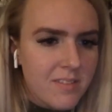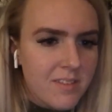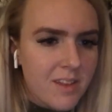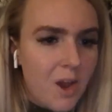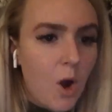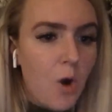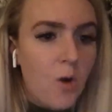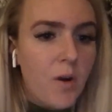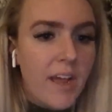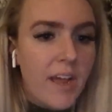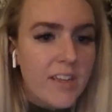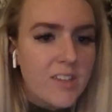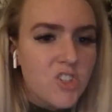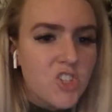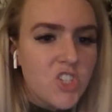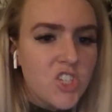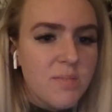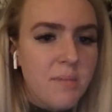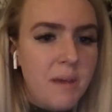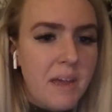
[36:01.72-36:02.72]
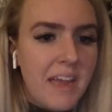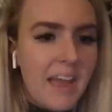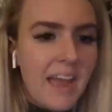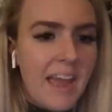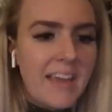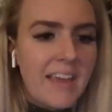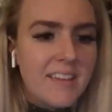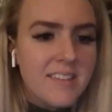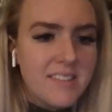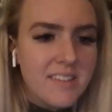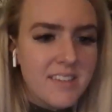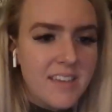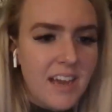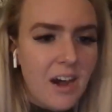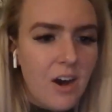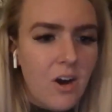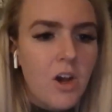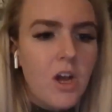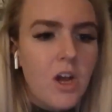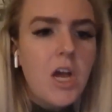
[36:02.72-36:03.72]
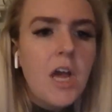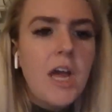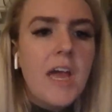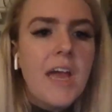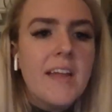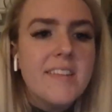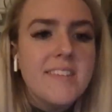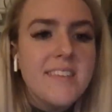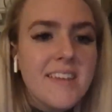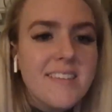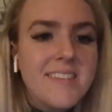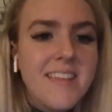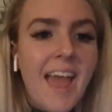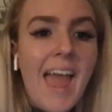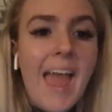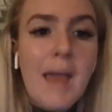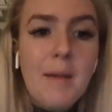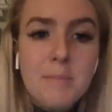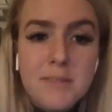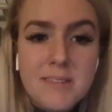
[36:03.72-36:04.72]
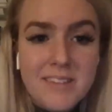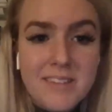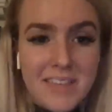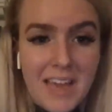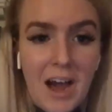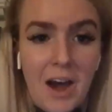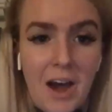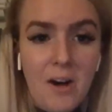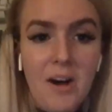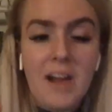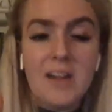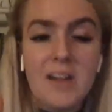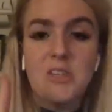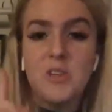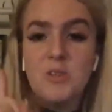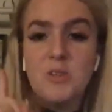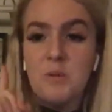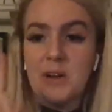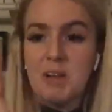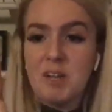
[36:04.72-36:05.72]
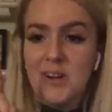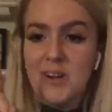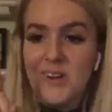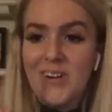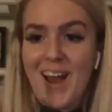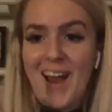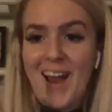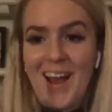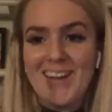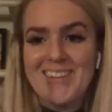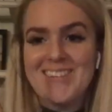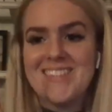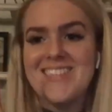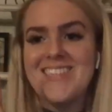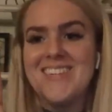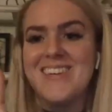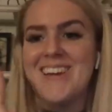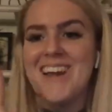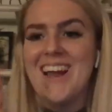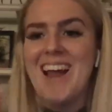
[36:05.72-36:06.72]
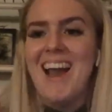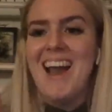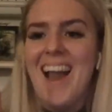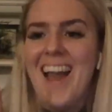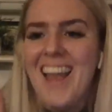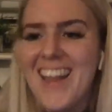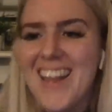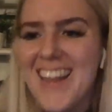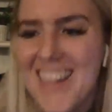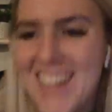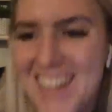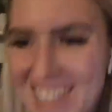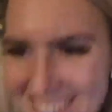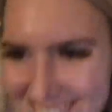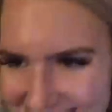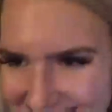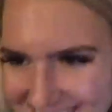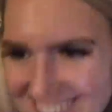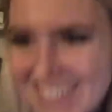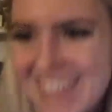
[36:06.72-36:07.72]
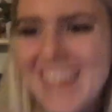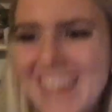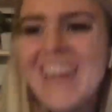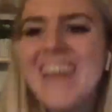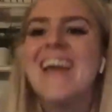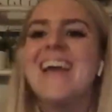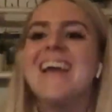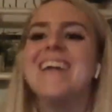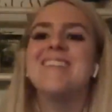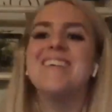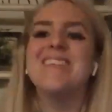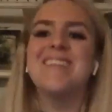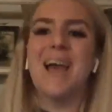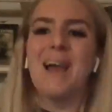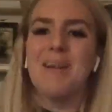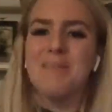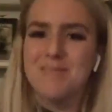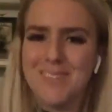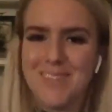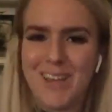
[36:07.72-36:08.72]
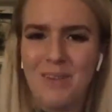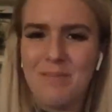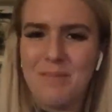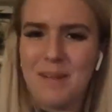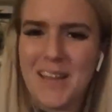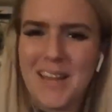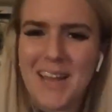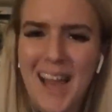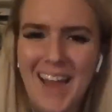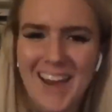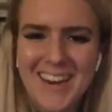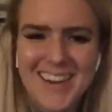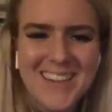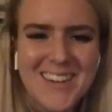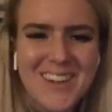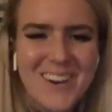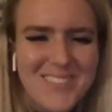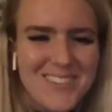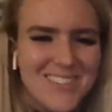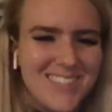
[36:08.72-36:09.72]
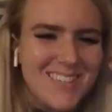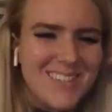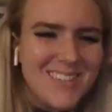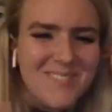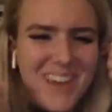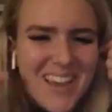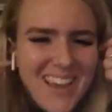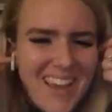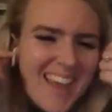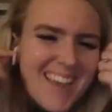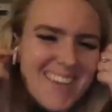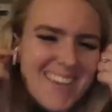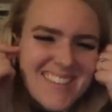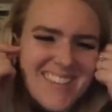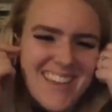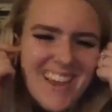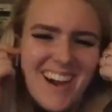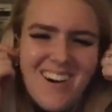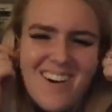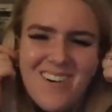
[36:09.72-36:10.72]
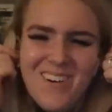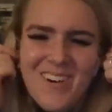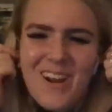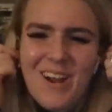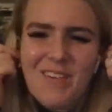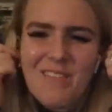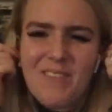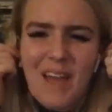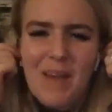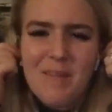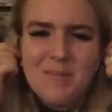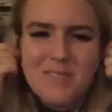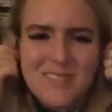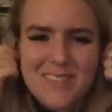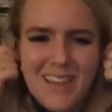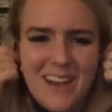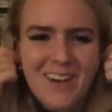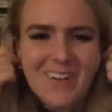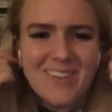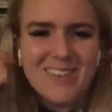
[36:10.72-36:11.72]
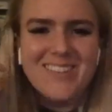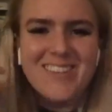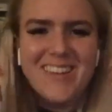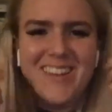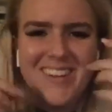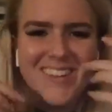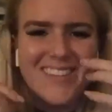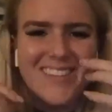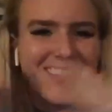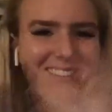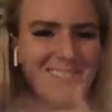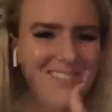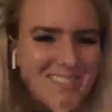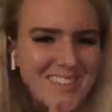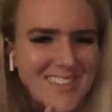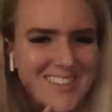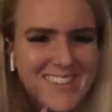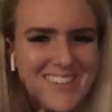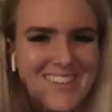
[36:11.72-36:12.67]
Okay, she meant ACL. It says MCL. I just want to correct you guys. It says MCL. I'm like, I didn't know if she meant ACL or if MCL is like a different thing.